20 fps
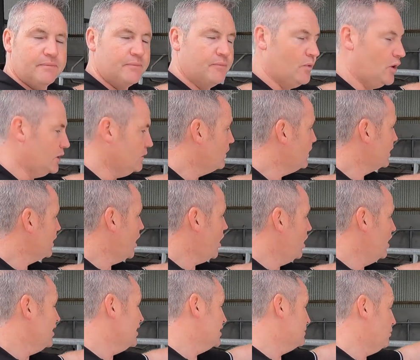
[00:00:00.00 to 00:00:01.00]
what do you want to
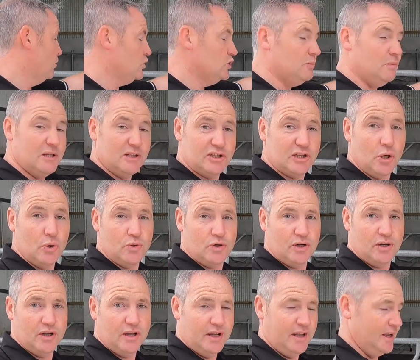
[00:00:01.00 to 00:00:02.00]
call it? Disposable suit.
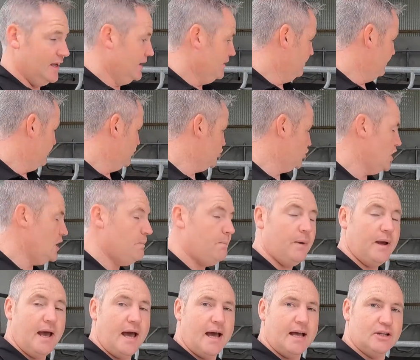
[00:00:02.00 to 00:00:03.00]
Cheap
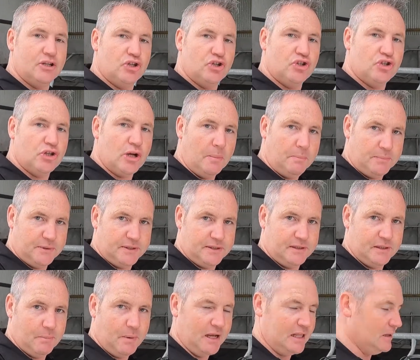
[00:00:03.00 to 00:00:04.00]
as chips.
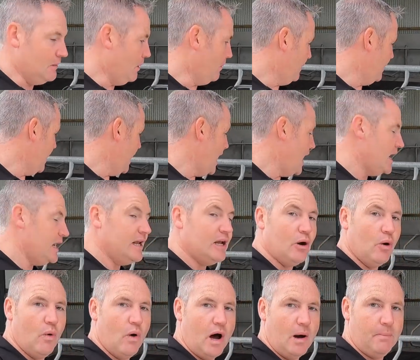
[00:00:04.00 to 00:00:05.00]
You pick them up in any
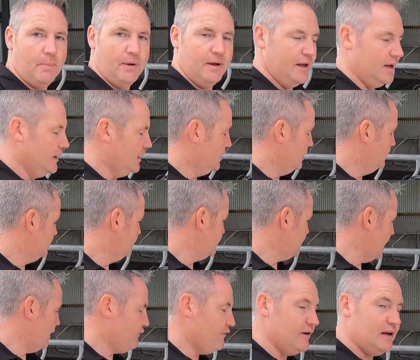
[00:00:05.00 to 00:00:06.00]
co-op.
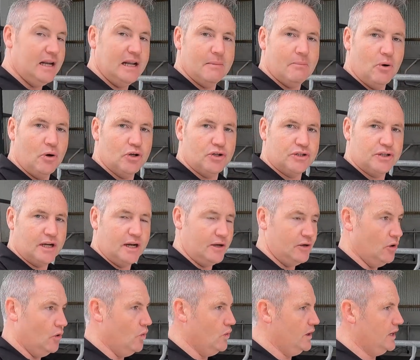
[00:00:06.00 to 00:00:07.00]
Definitely a must. And I
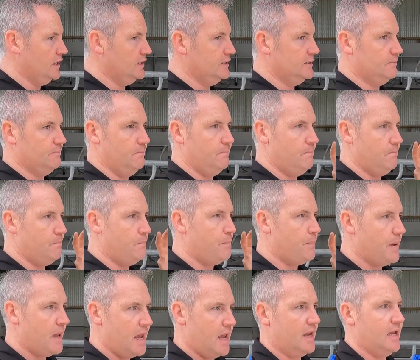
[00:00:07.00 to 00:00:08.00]
know it's
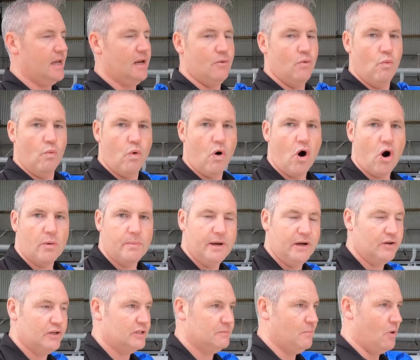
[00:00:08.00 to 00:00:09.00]
baking warm
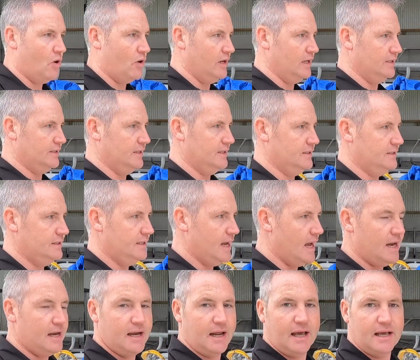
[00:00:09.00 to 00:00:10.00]
here this morning. It's as
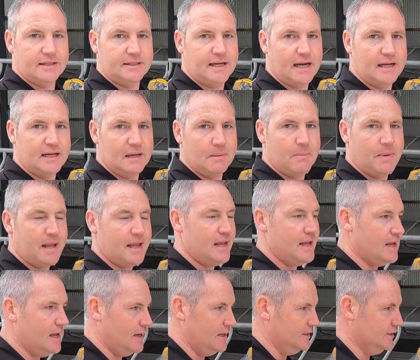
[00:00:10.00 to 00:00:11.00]
dead can
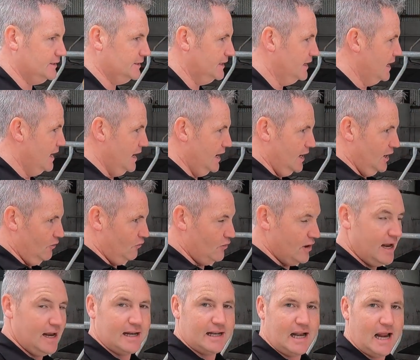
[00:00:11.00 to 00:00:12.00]
be. And it's
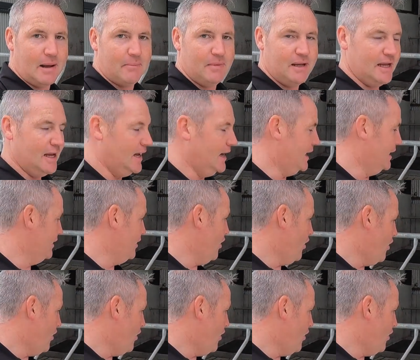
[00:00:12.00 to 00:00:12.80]
real clammy and